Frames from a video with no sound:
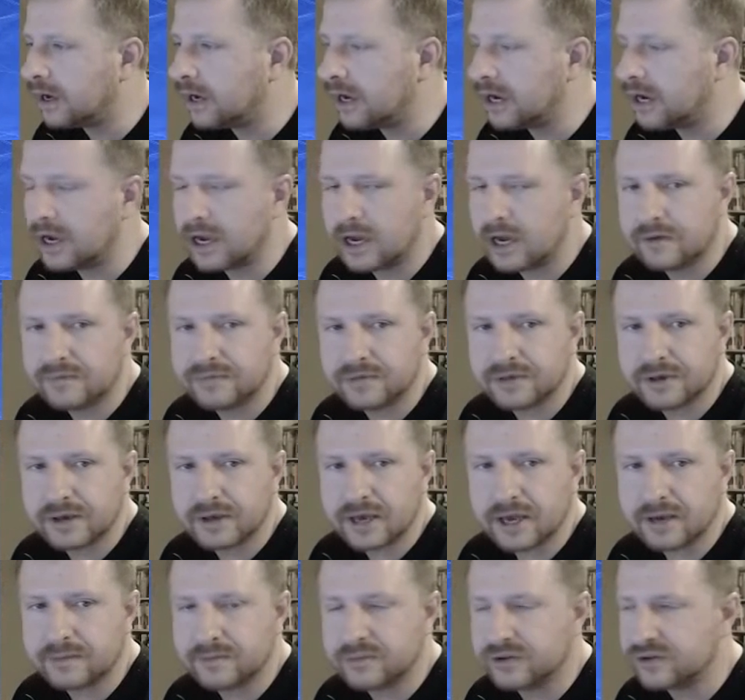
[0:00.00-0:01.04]
have the
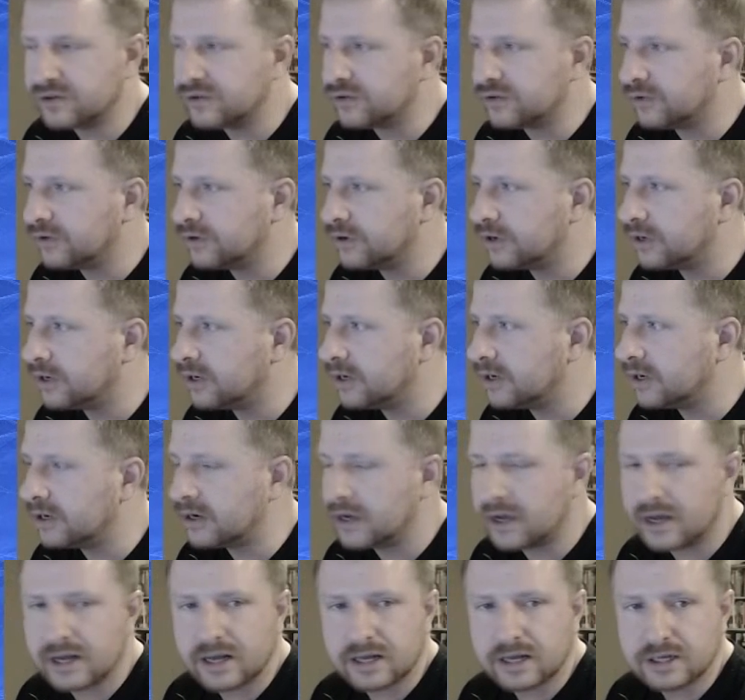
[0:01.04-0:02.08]
game
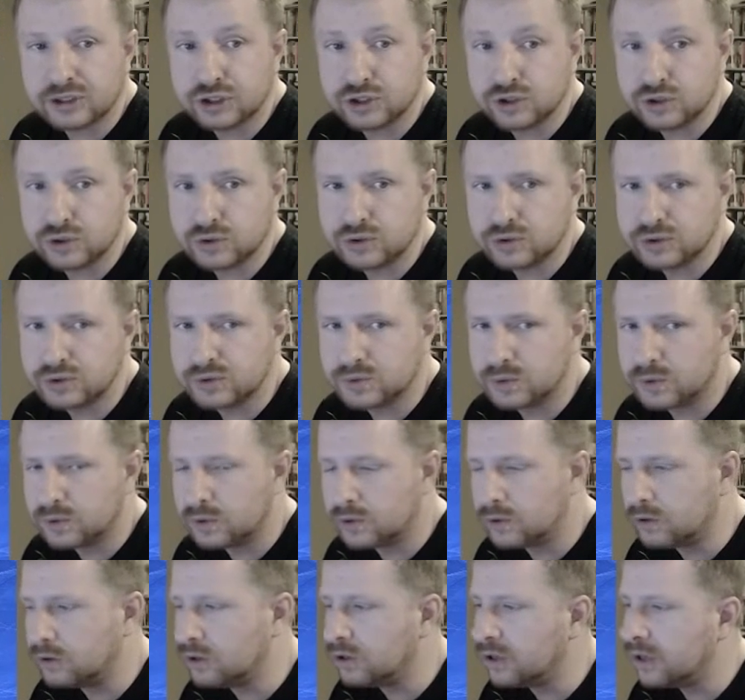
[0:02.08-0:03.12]
screen as
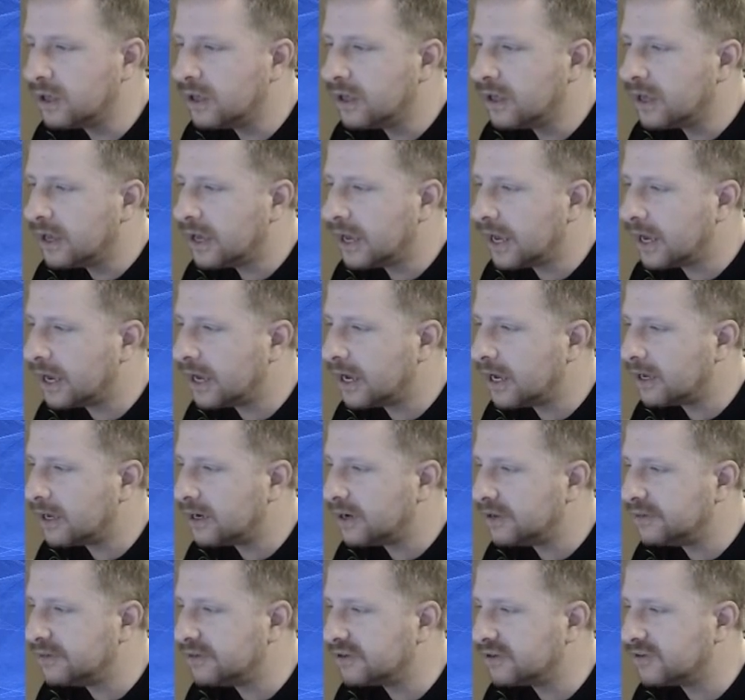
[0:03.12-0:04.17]
usual,
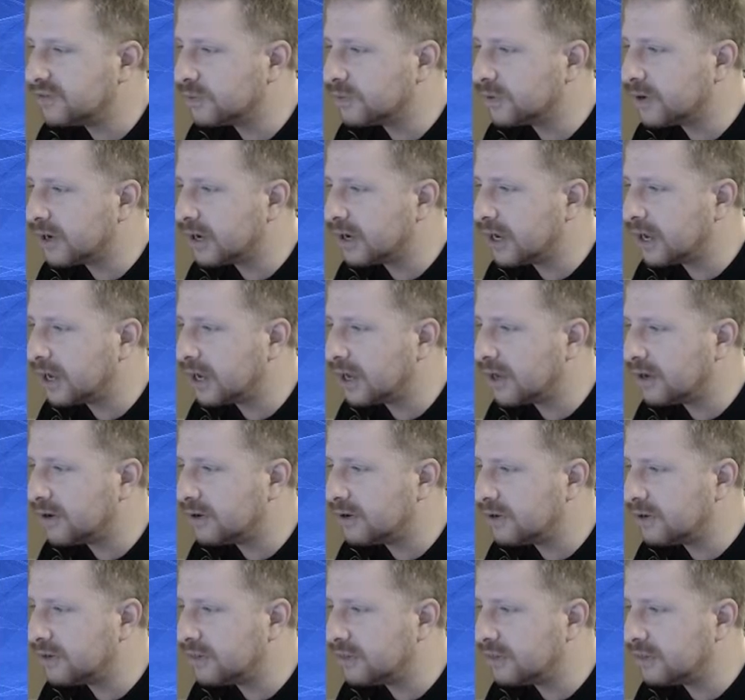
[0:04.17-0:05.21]
and in this one I
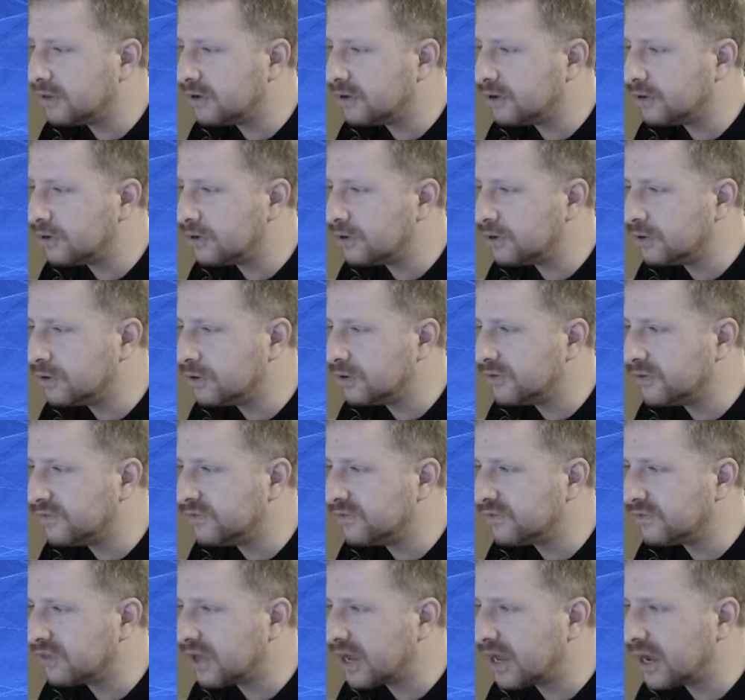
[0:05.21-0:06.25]
added the new
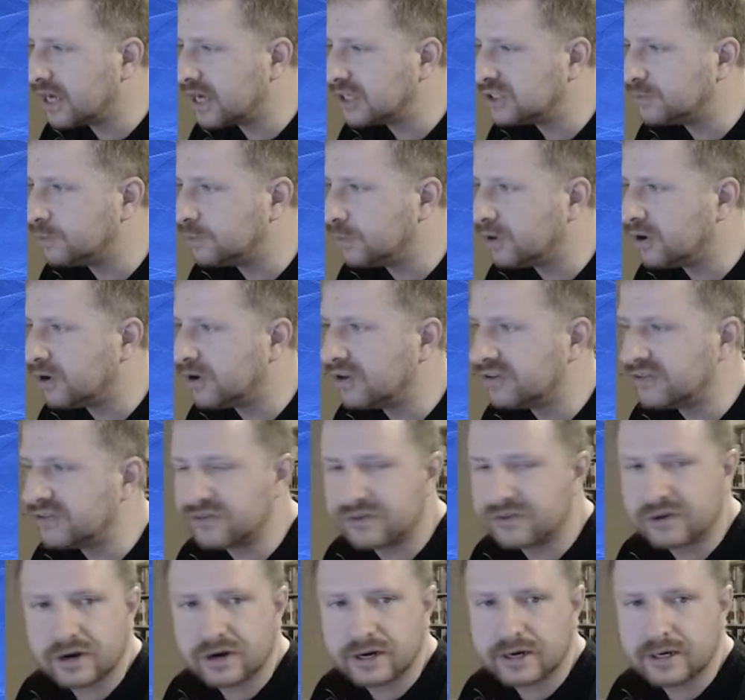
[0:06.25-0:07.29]
Flash
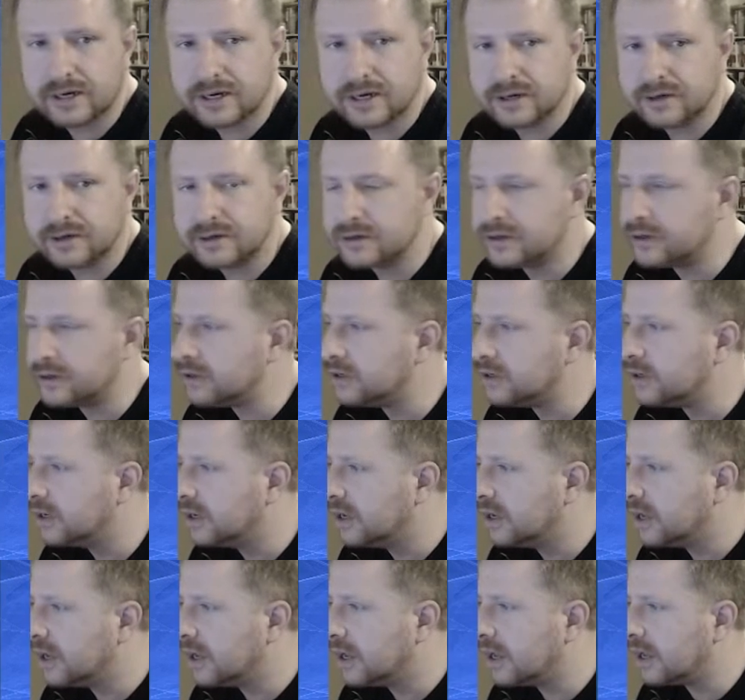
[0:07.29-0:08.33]
boss right here,
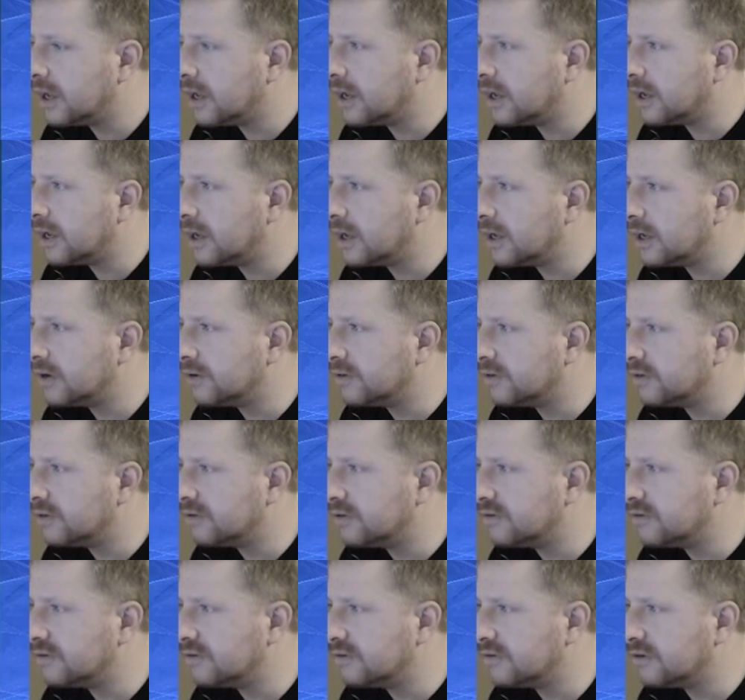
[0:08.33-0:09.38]
and
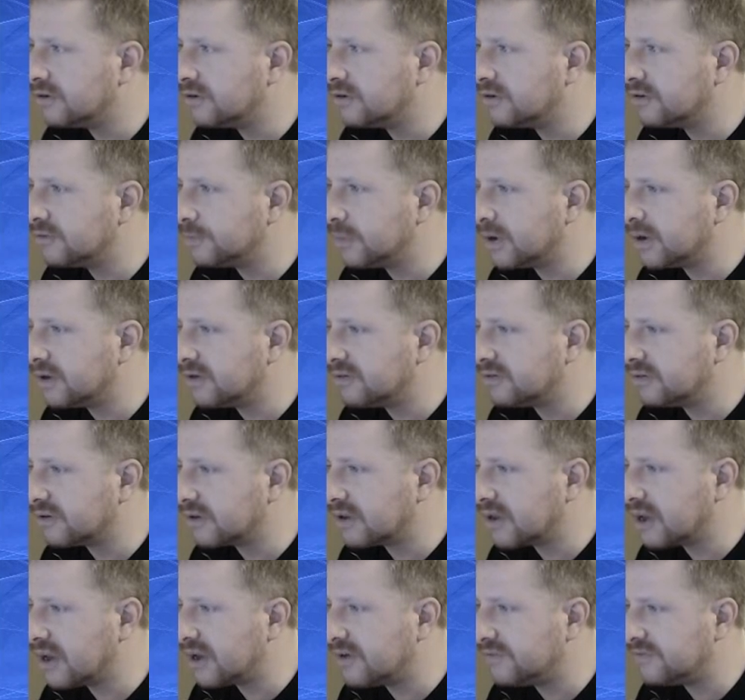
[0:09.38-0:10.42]
this is his basic
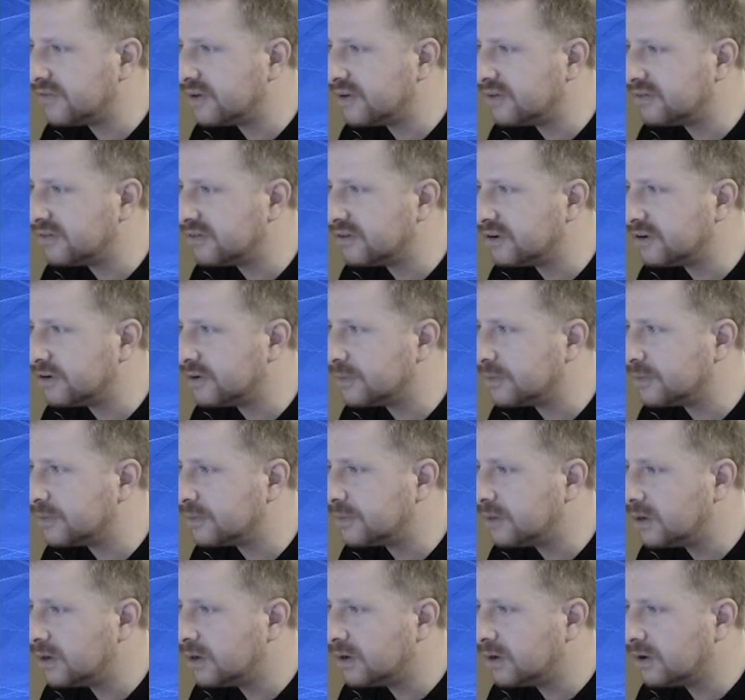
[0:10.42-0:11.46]

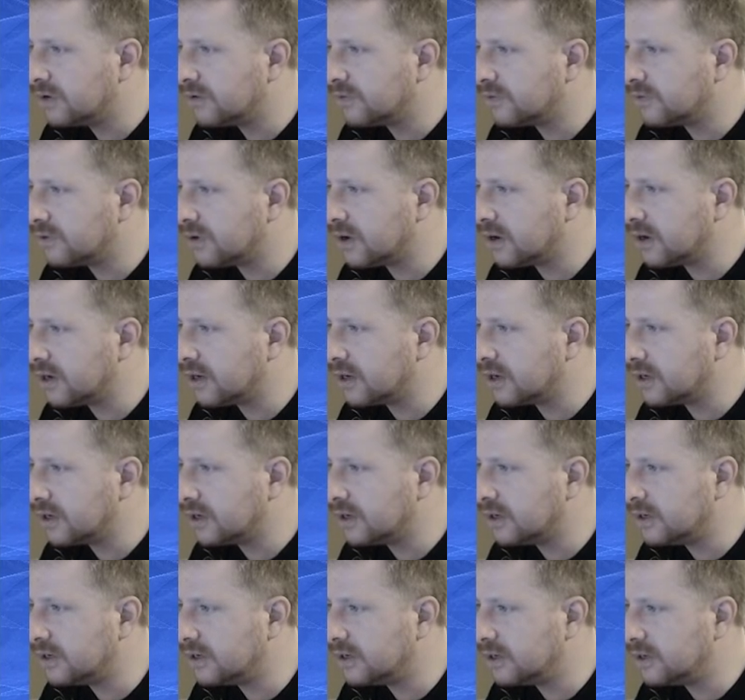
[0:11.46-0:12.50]
FSM right
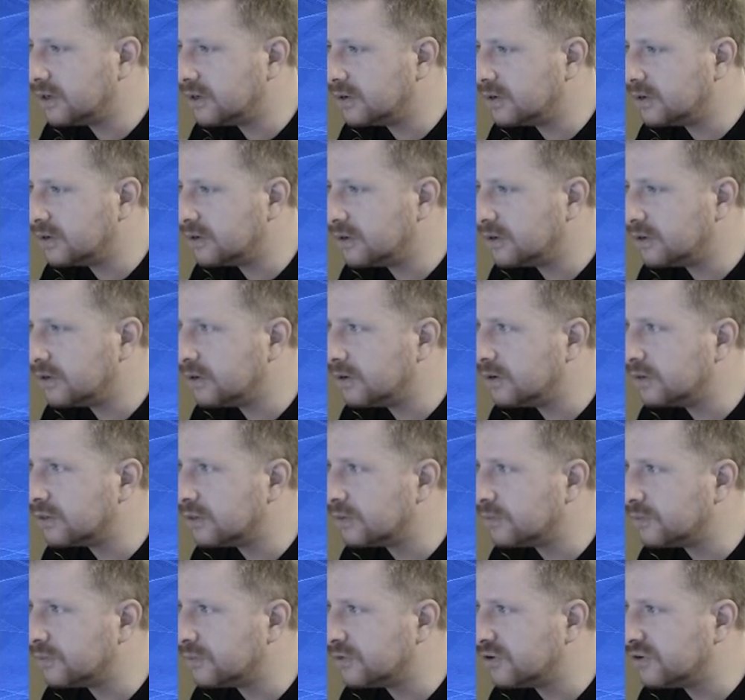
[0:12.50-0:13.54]
here,
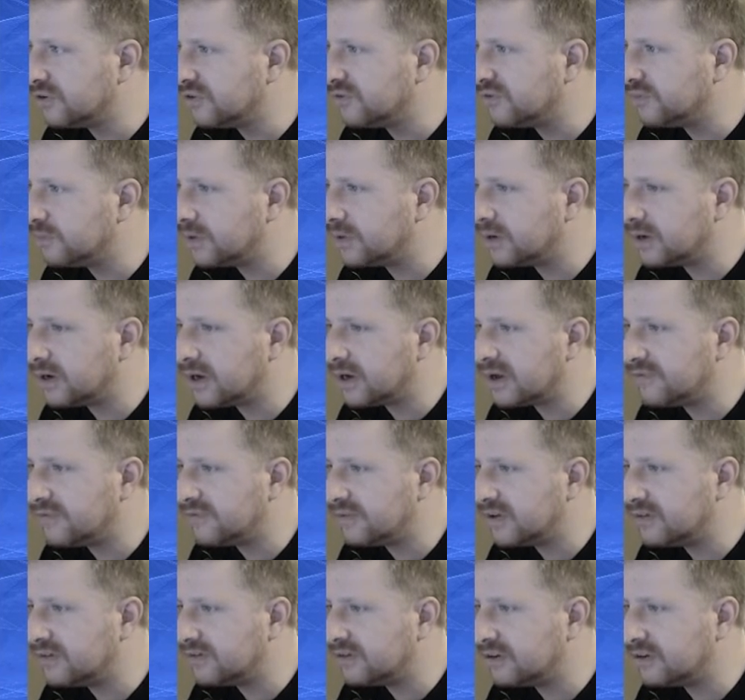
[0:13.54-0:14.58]
the movement
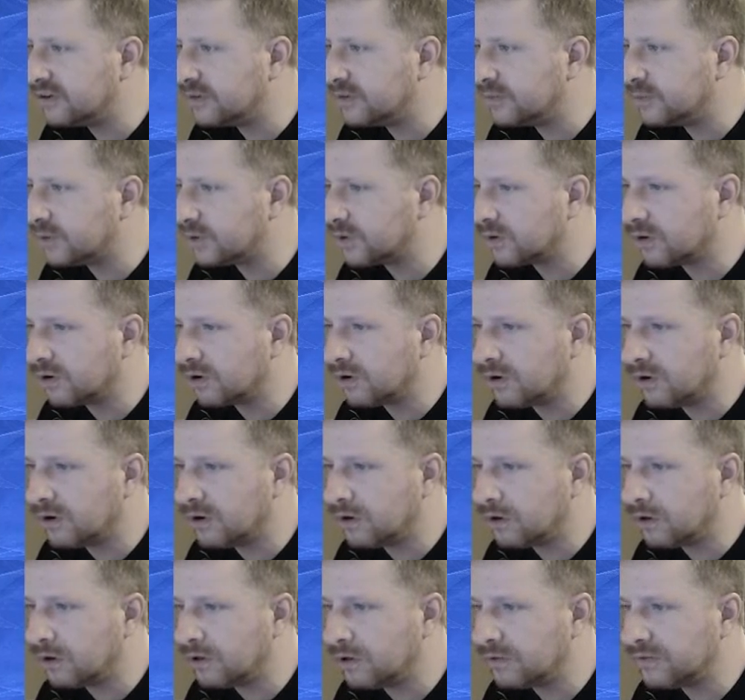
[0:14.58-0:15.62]
FSM where
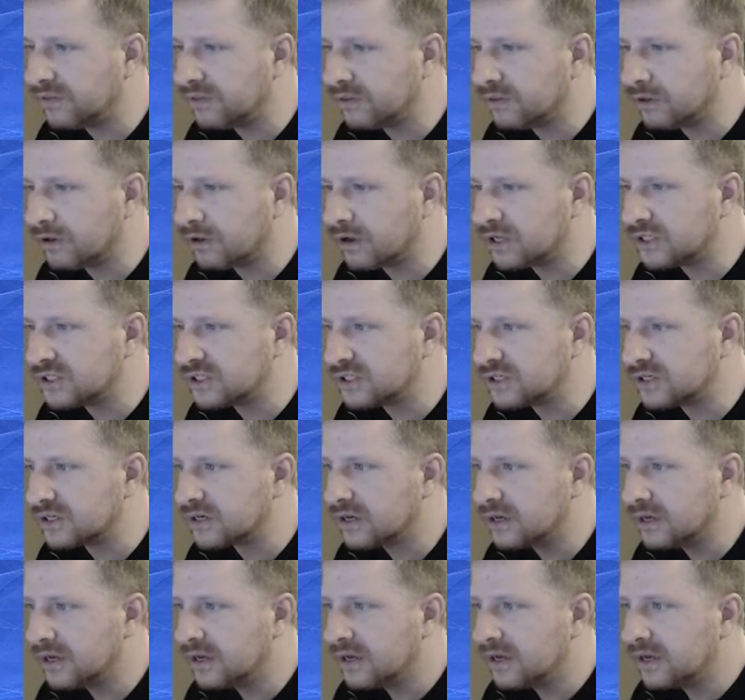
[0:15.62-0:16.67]
all the logic
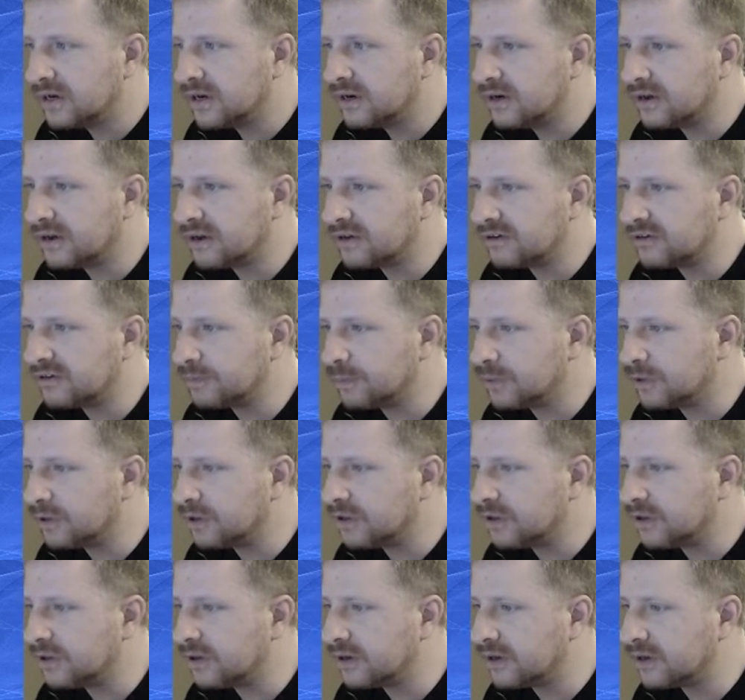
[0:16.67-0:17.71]
takes
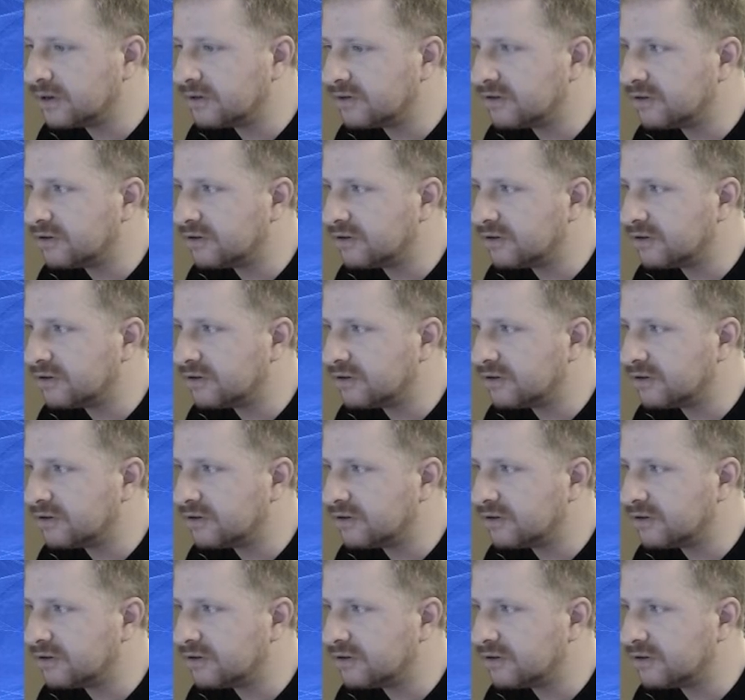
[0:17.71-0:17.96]
place.